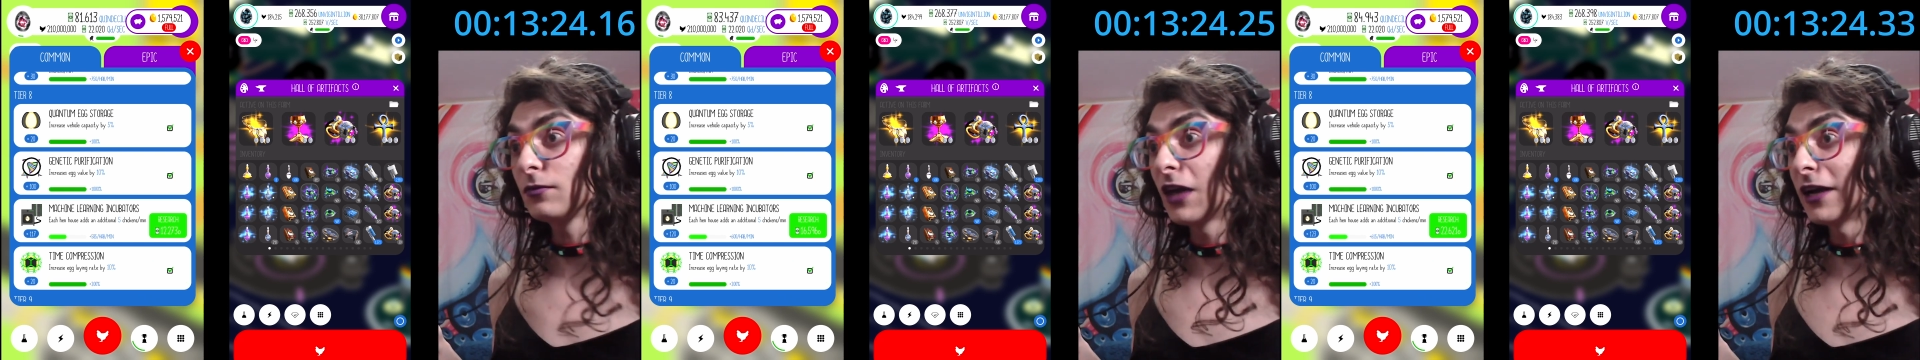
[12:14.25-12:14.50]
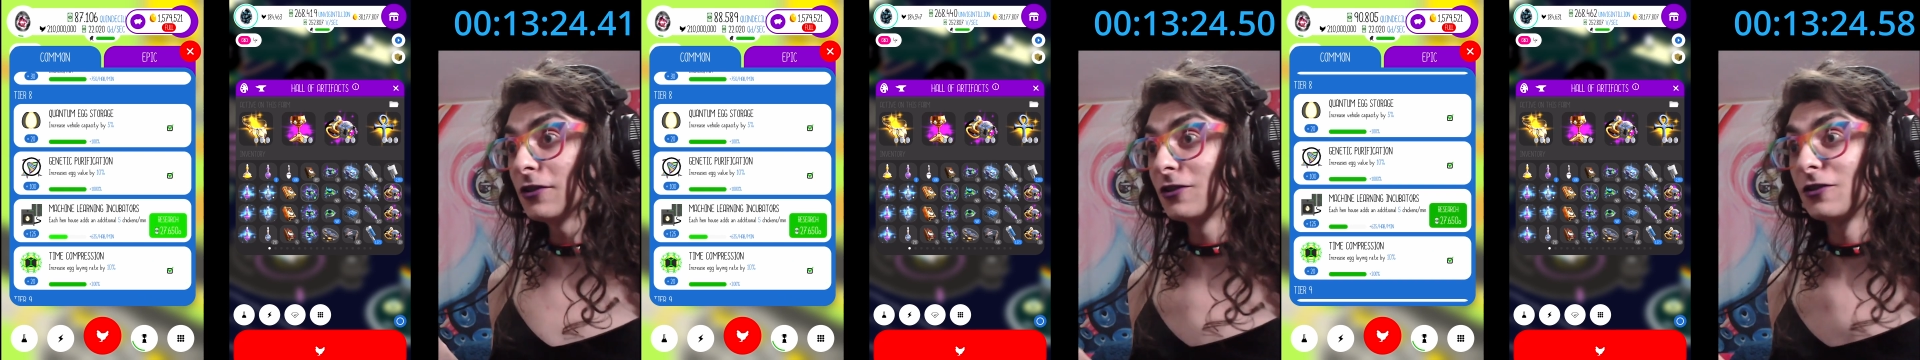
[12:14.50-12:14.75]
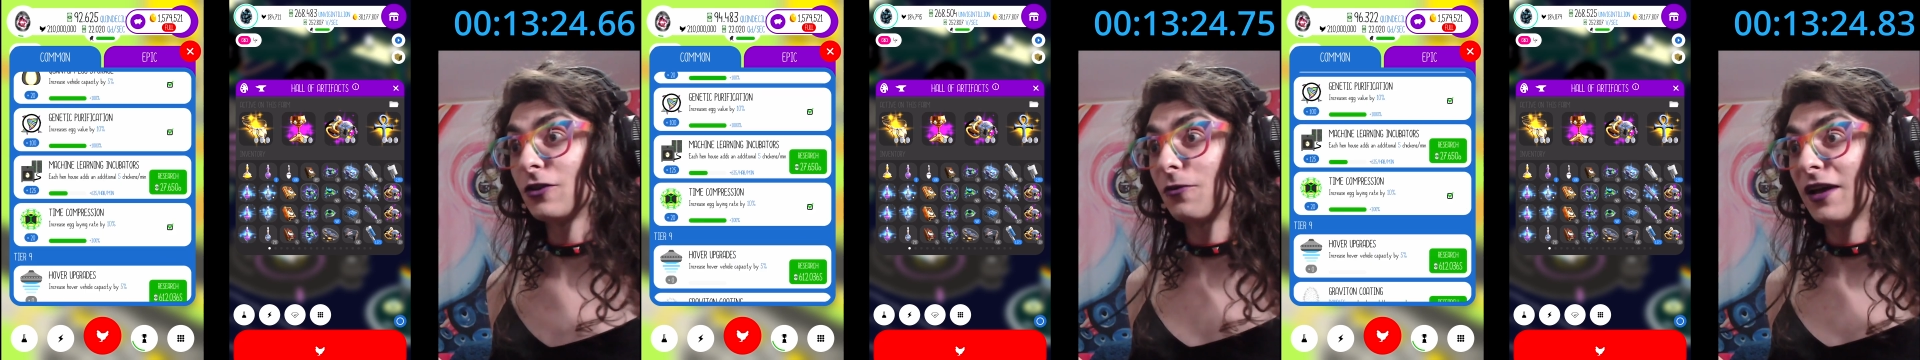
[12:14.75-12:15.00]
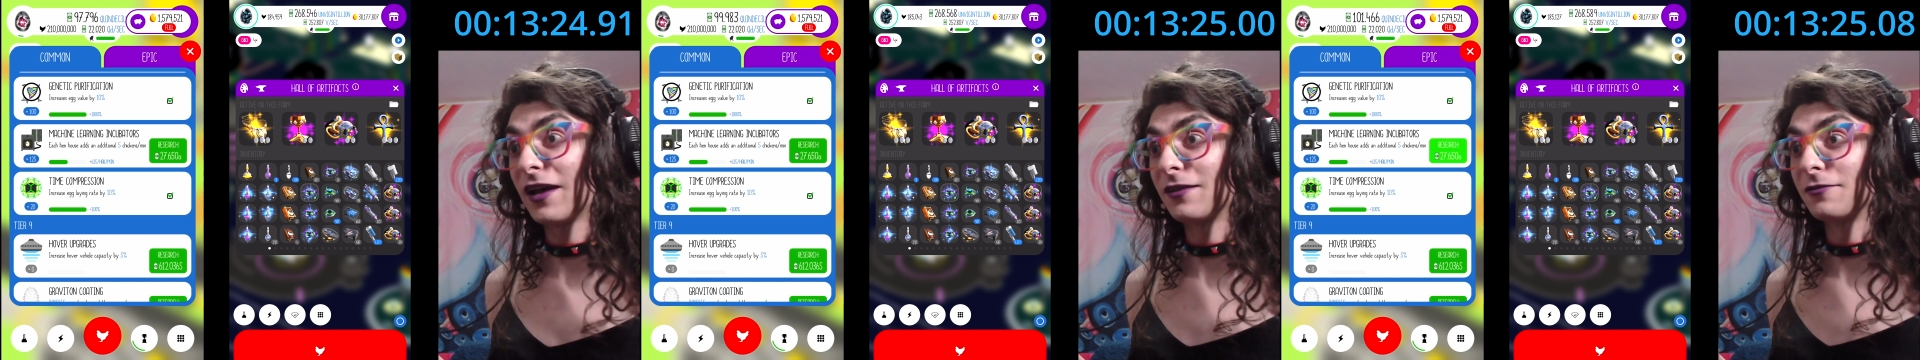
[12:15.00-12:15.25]
I just don't
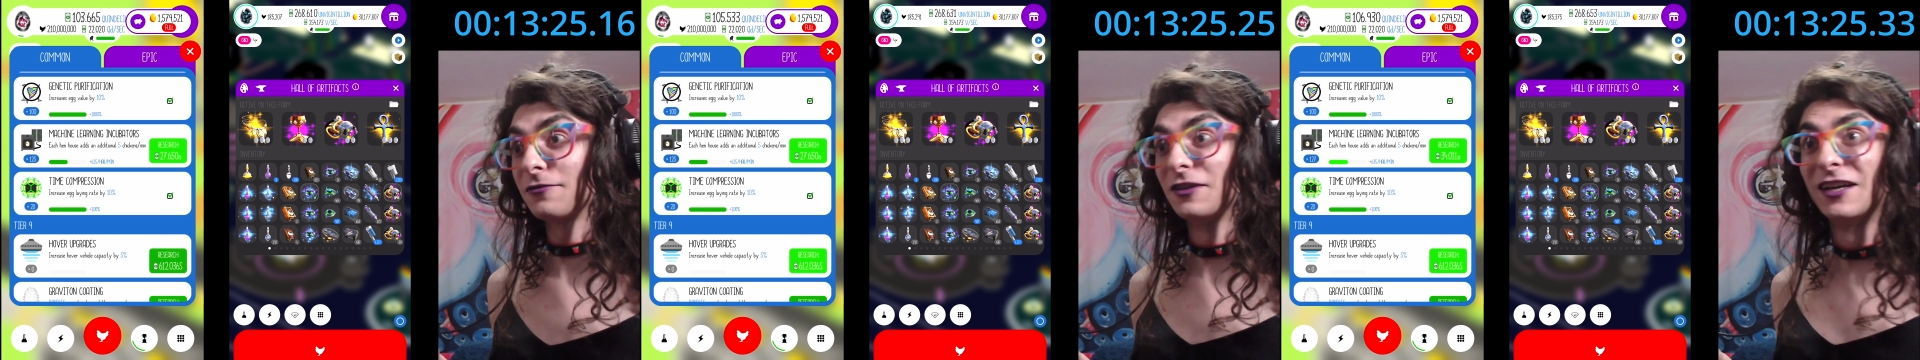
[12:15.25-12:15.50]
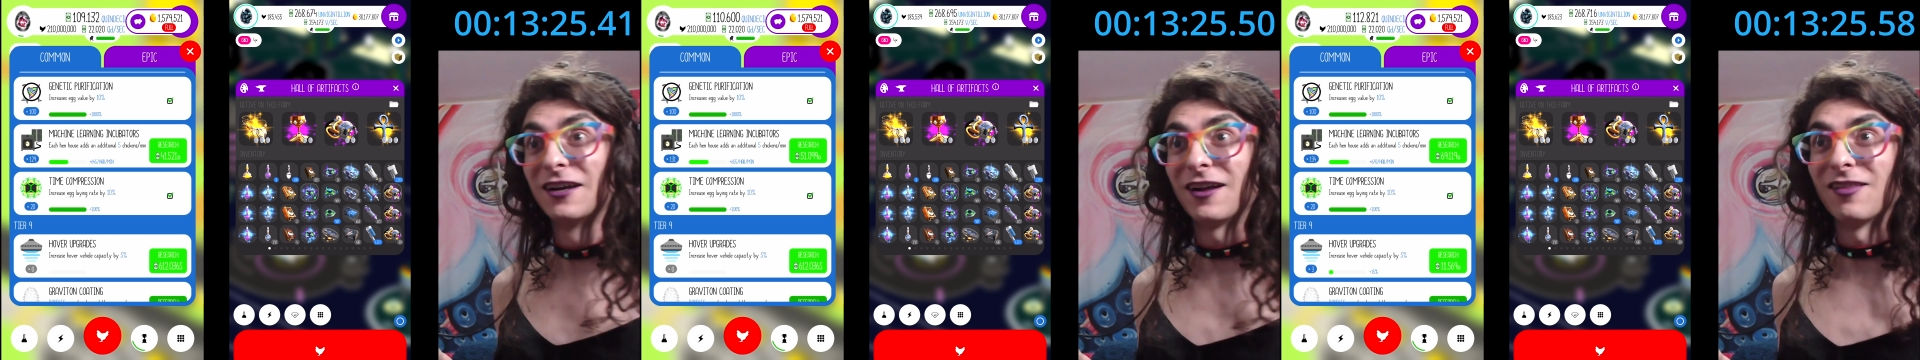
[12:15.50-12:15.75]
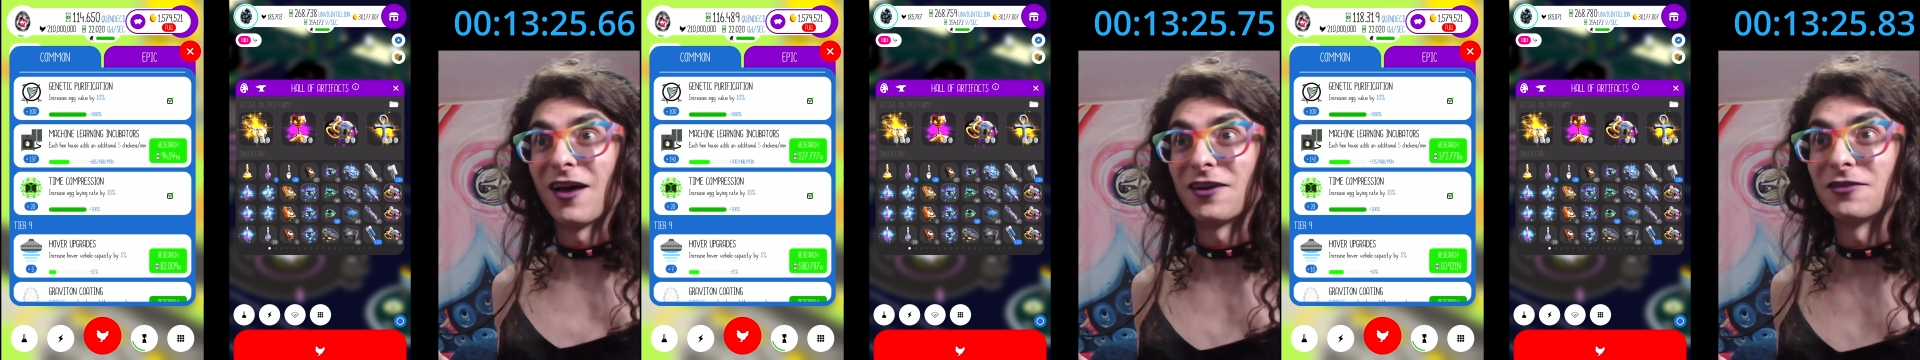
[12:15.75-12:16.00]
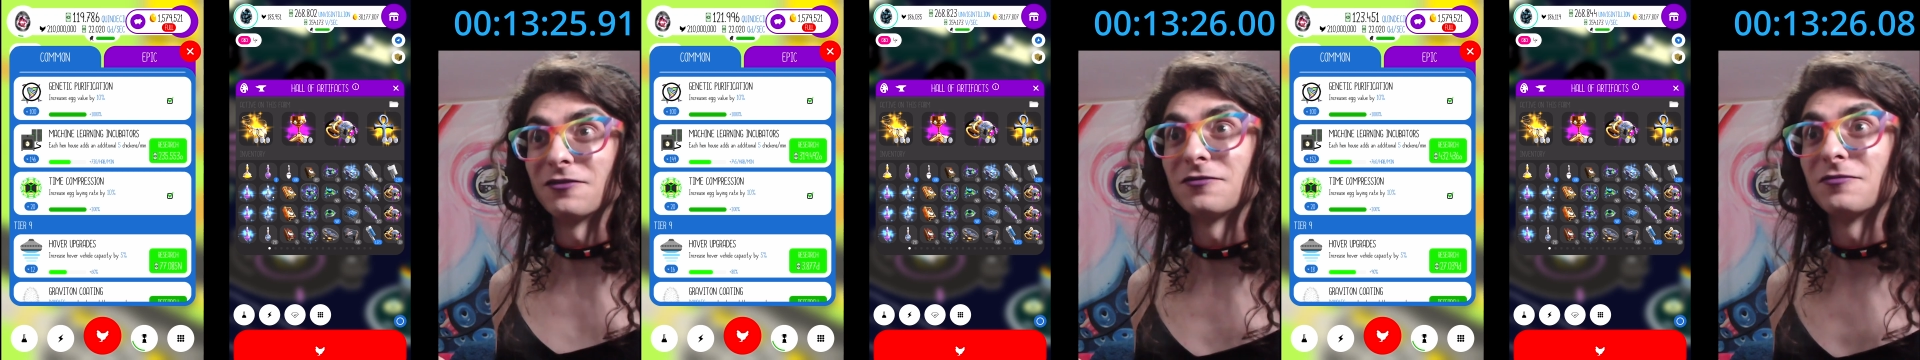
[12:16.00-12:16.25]
have a lot
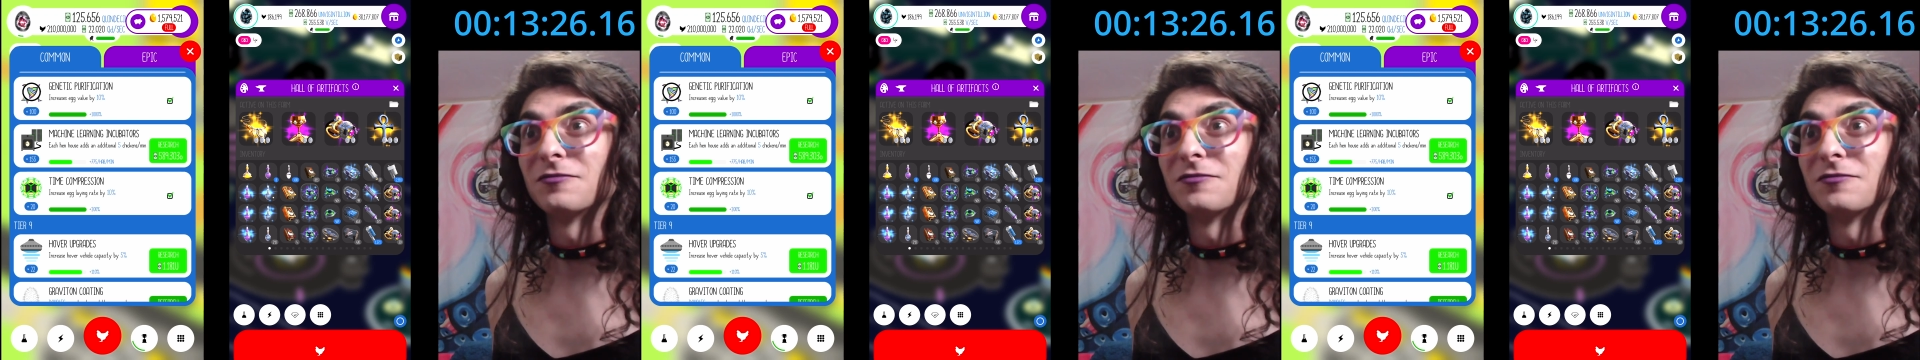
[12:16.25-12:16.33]
of